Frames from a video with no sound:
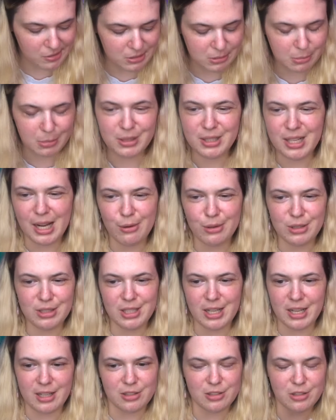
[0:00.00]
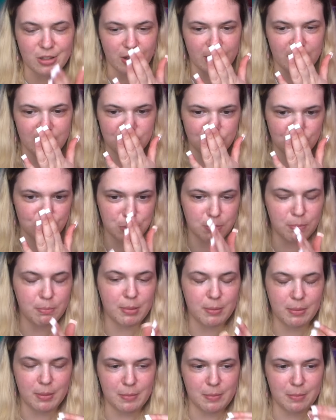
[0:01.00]
But nowadays, like, they're just
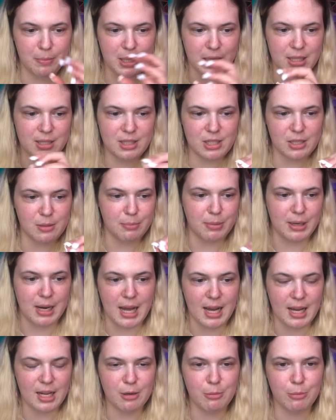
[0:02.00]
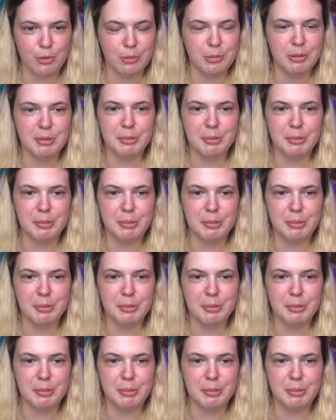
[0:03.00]
banded black, probably